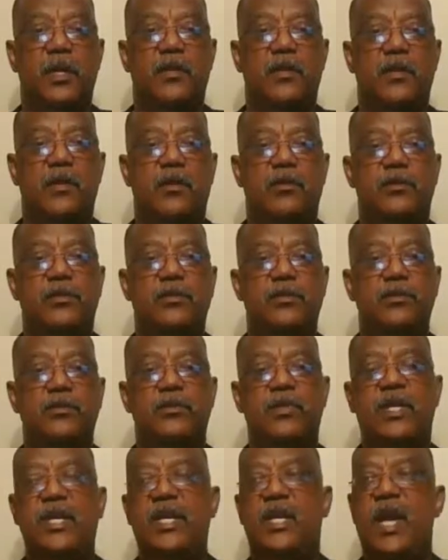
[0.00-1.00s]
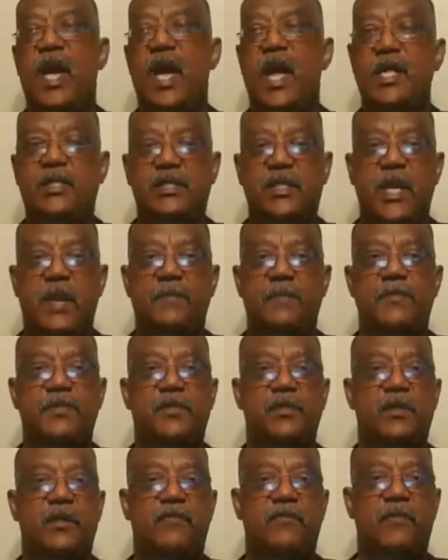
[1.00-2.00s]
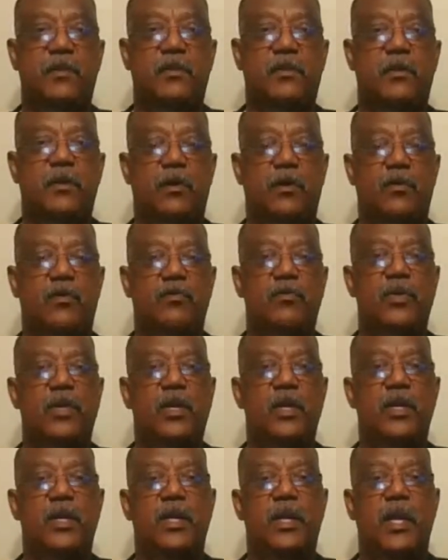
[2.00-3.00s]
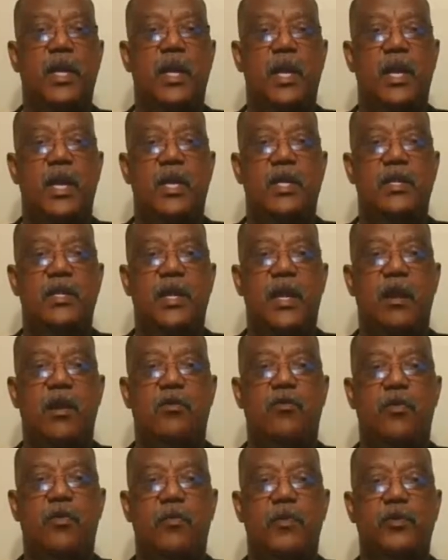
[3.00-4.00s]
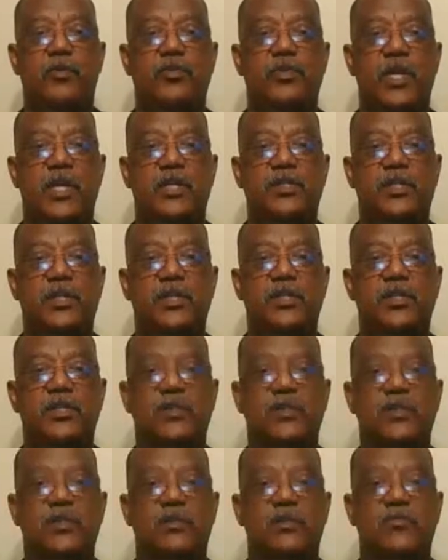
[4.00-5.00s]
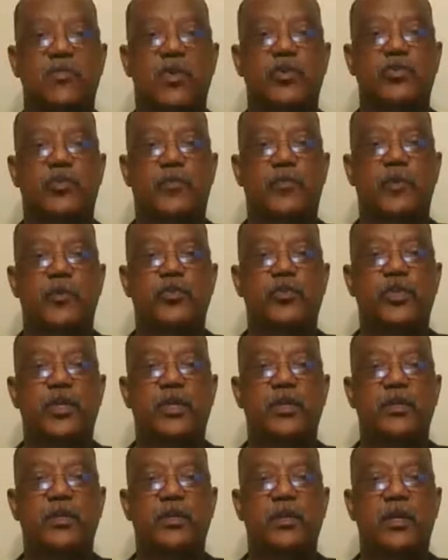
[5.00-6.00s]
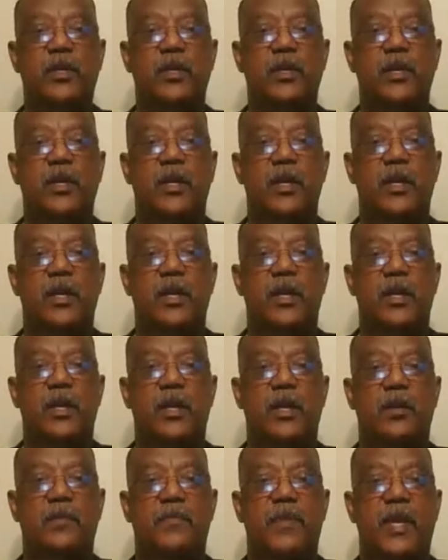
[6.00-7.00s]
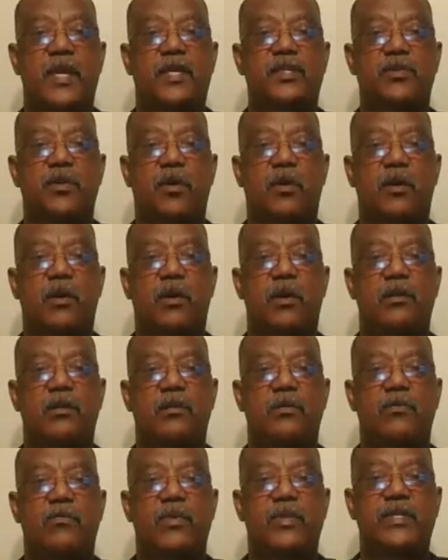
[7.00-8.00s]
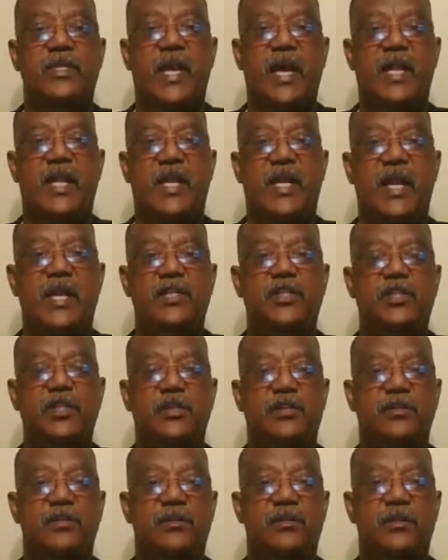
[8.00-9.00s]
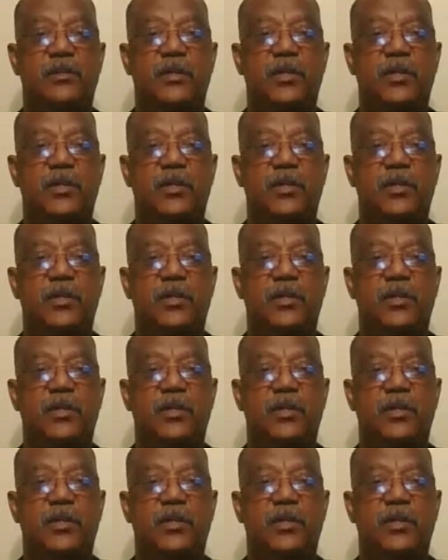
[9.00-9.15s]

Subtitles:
There are two key concepts of the code, and they are criminal justice, retribution based on retaliation,